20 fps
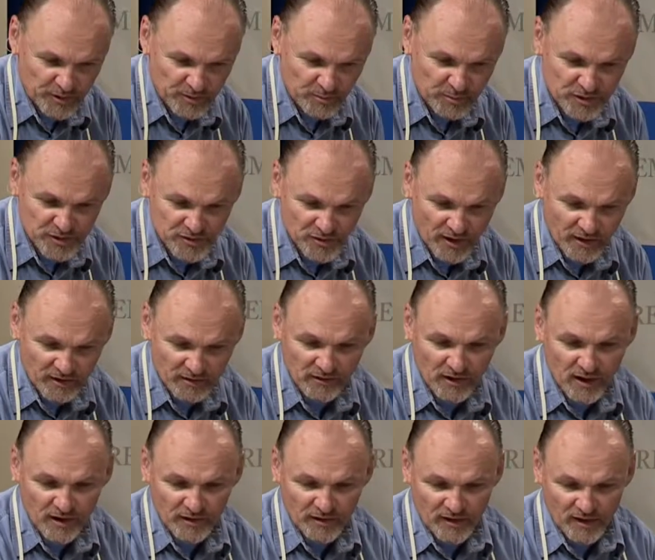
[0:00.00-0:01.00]
you'll be drawing
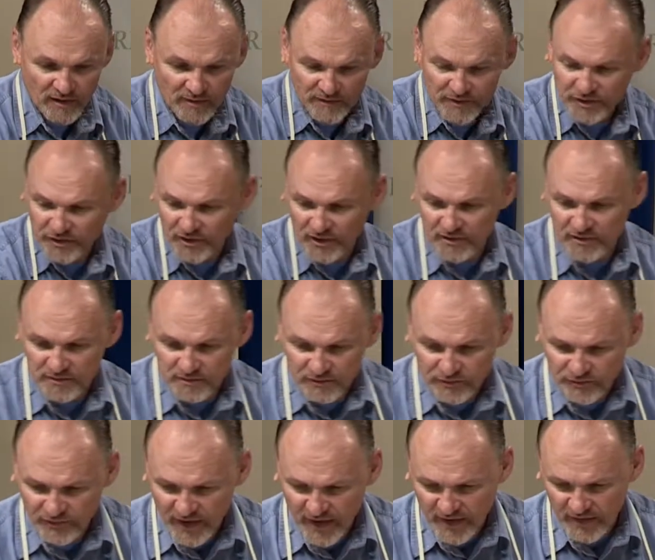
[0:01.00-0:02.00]
along and all of a sudden you'll
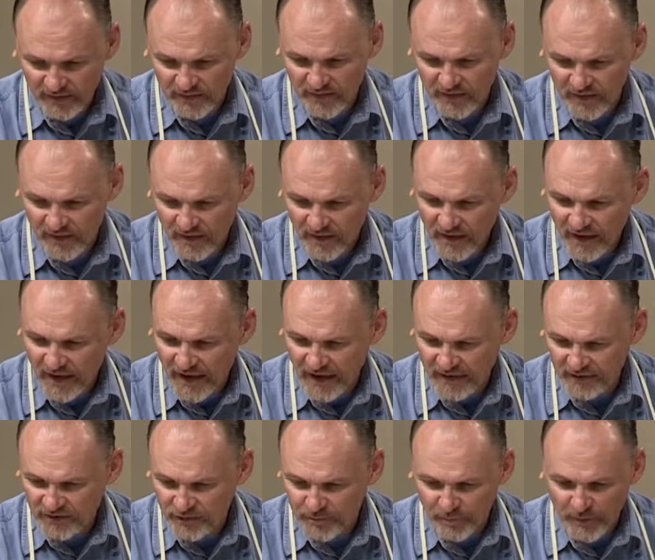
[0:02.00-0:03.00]
find
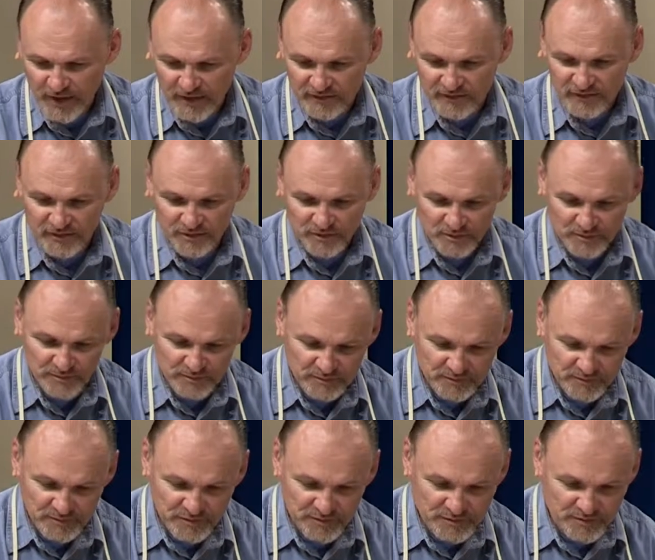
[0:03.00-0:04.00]
hot spots or
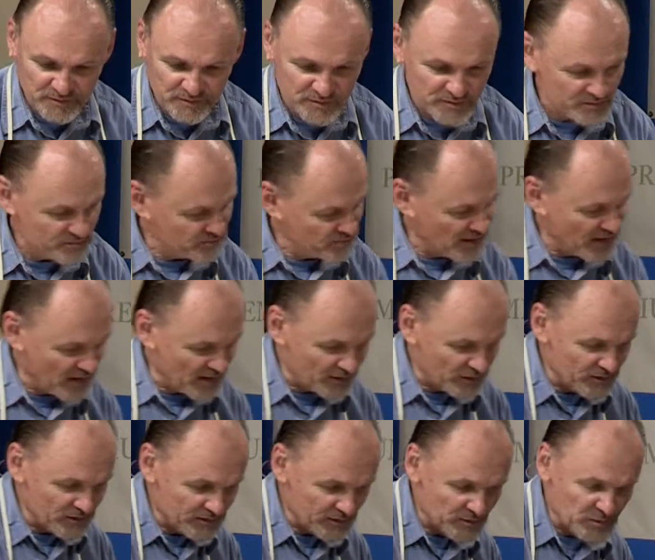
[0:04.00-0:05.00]

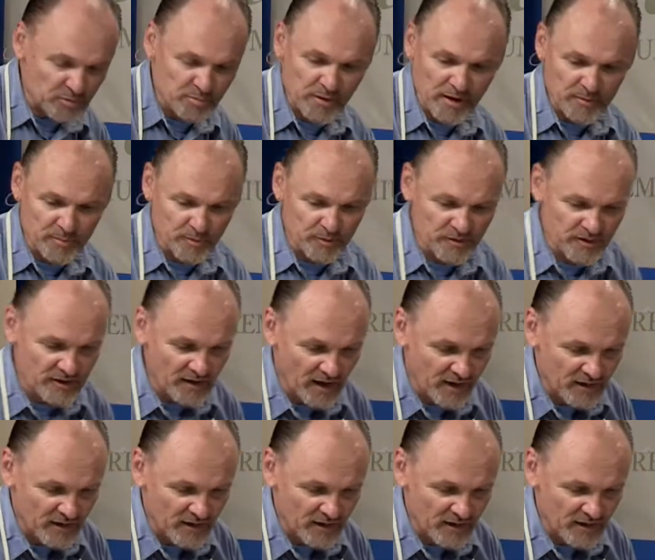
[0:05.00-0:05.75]
areas of the paper that